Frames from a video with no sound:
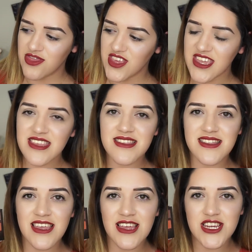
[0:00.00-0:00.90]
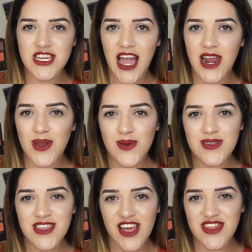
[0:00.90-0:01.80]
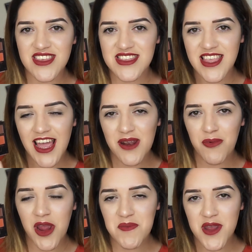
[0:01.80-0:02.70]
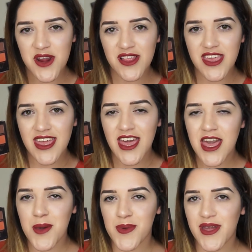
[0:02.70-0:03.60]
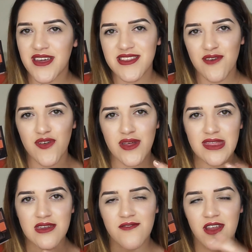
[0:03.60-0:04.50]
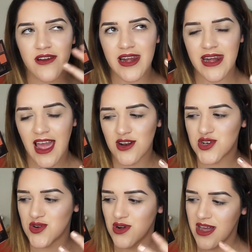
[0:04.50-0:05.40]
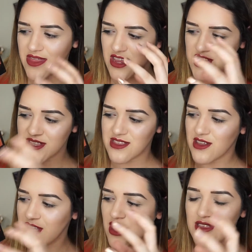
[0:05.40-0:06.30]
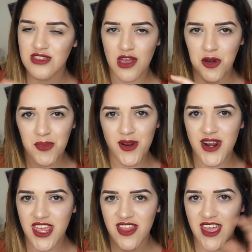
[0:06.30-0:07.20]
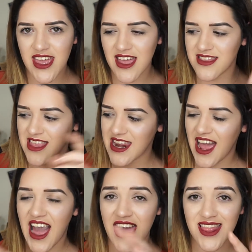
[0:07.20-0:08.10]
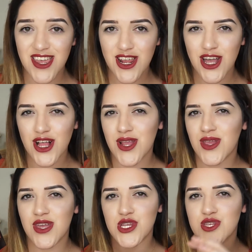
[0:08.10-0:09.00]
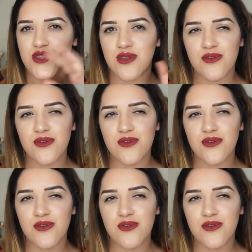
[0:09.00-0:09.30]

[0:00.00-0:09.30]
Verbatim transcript: these shadows on this side primarily because I feel like they're very natural and they just look so pretty like as an eyelid color. You can just